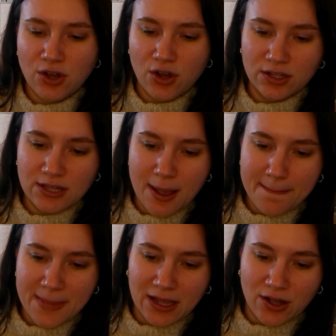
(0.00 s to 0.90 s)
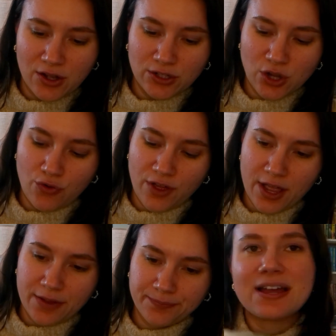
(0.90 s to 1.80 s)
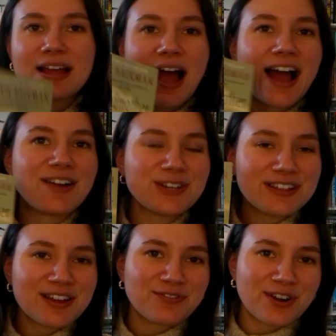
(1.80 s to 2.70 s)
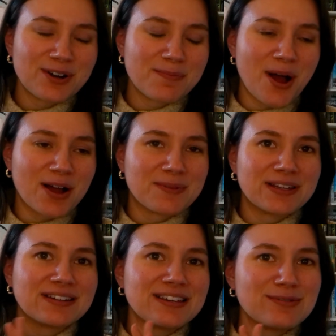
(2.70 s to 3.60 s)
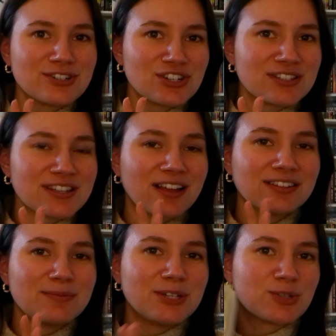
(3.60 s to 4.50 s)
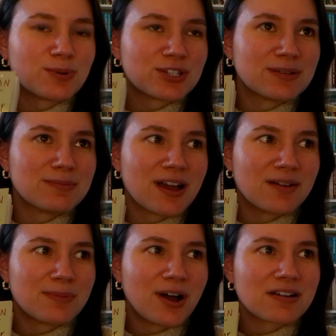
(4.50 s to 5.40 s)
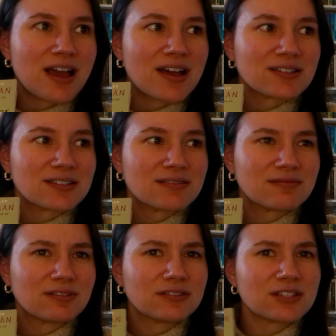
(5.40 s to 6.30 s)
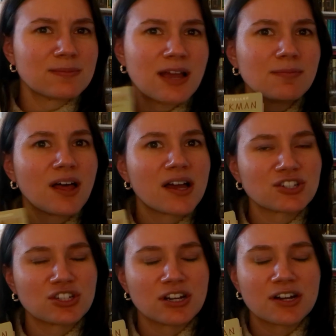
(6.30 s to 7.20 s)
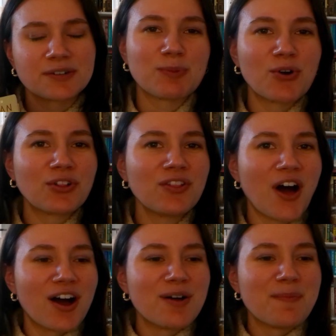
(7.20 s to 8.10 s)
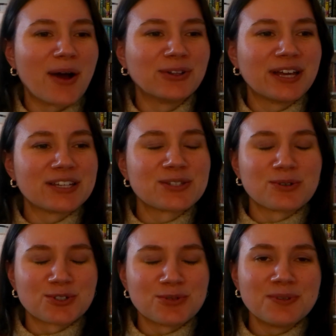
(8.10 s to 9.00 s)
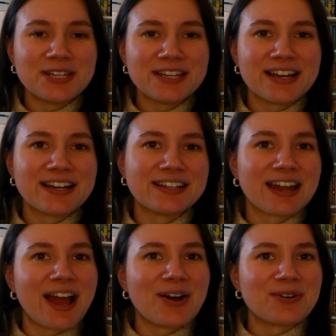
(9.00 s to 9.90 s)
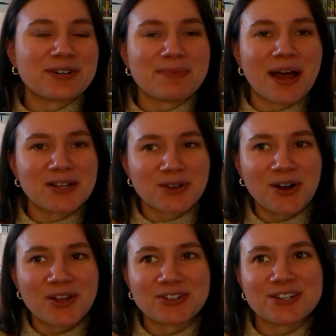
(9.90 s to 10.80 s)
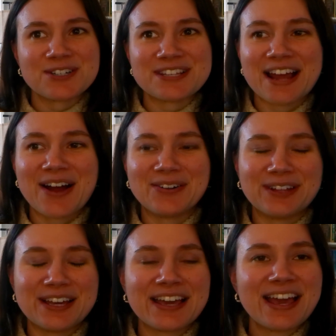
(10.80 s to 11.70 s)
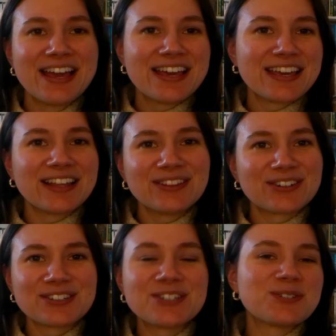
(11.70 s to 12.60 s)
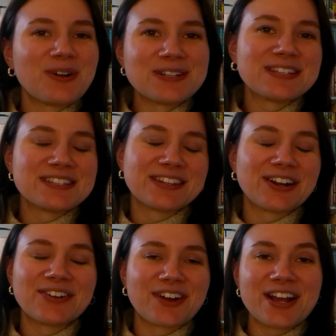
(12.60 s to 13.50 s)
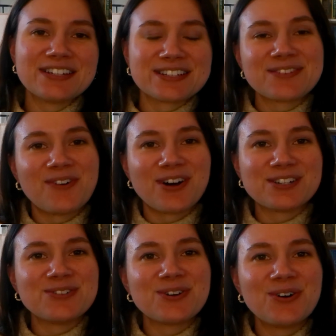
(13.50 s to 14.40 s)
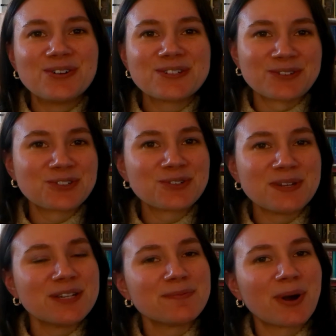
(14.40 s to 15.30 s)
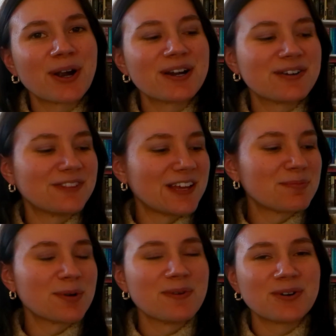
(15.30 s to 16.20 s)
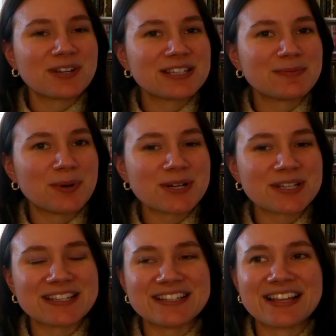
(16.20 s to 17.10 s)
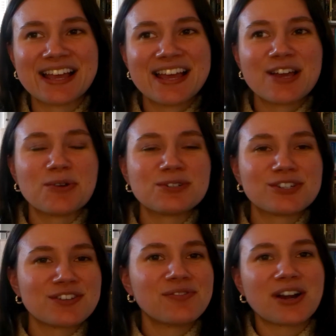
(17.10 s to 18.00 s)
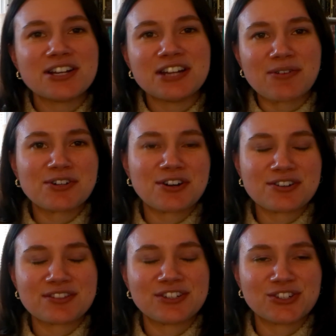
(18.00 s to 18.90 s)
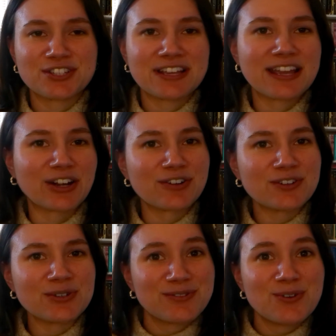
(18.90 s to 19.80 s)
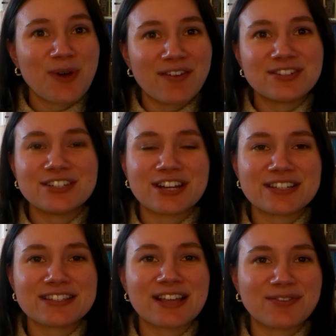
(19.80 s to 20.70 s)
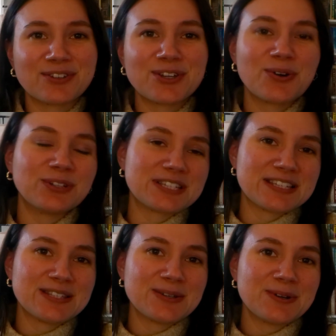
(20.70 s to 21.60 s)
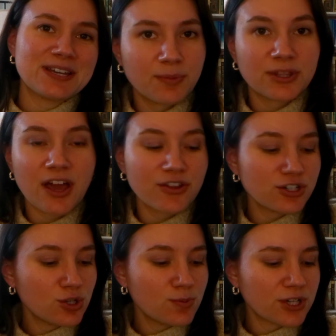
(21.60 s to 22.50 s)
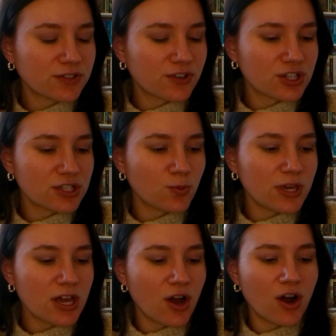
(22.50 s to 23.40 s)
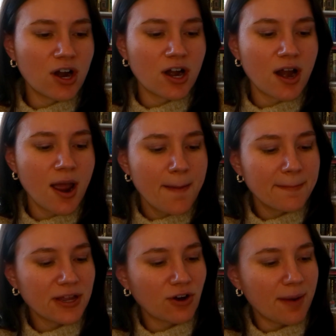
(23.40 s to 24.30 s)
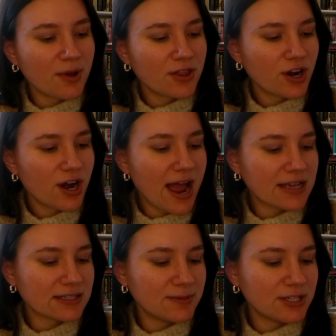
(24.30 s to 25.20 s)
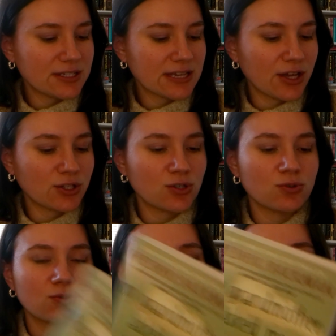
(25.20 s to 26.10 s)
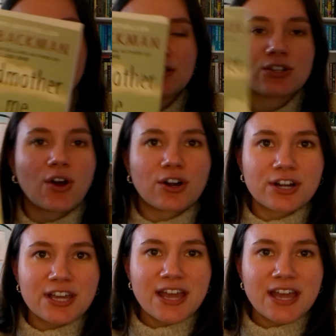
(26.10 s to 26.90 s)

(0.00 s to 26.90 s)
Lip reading: called A Man Called Ove. I really like Fredrik Backman. He was just on the Beach Books and Beyond podcast sometime last year. He spoke a lot about like social media and how it impacts authors and how like he literally just wants to sit there and write and doesn't want to do the whole social media part of like promoting his books. And it was just a very down-to-earth, interesting interview. If you have a chance, definitely go listen to it. But the other two books for this week are My Grandmother Asked Me to Tell You She's Sorry.